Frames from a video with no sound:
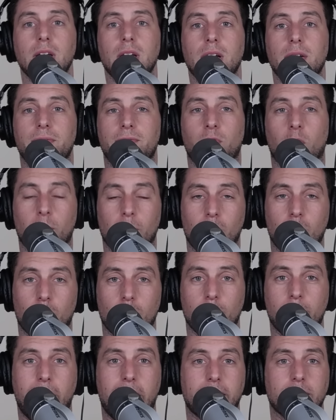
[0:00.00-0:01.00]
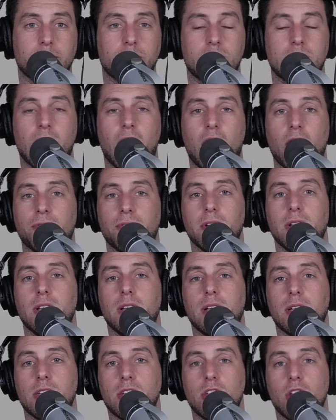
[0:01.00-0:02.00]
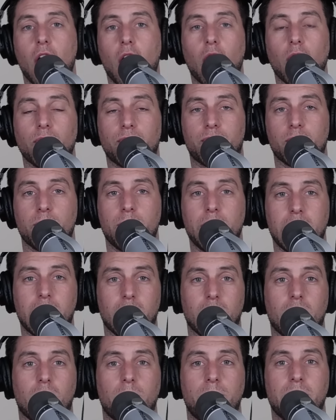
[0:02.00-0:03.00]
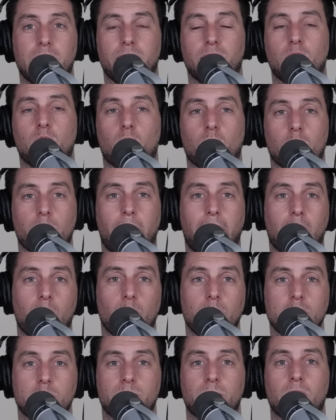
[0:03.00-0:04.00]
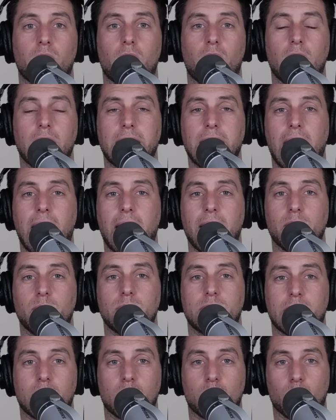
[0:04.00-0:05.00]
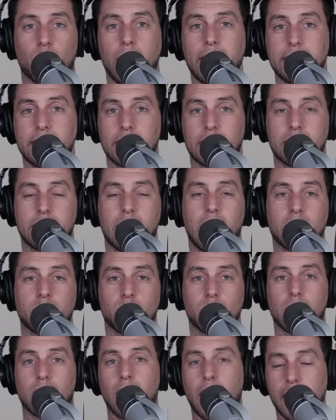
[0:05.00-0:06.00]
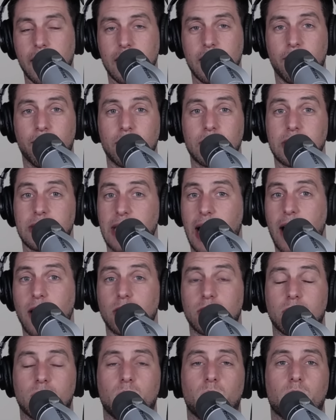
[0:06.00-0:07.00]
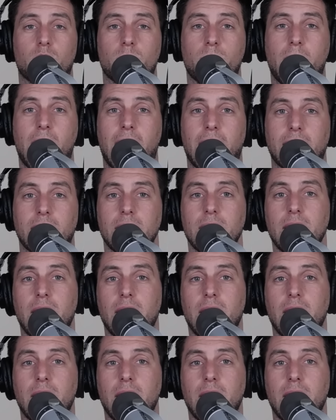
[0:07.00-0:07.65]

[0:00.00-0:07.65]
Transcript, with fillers: former quarterback himself known for being a, a, bit of a quarterback whisperer, a guy who has had great success with a lot of different styles of quarterback.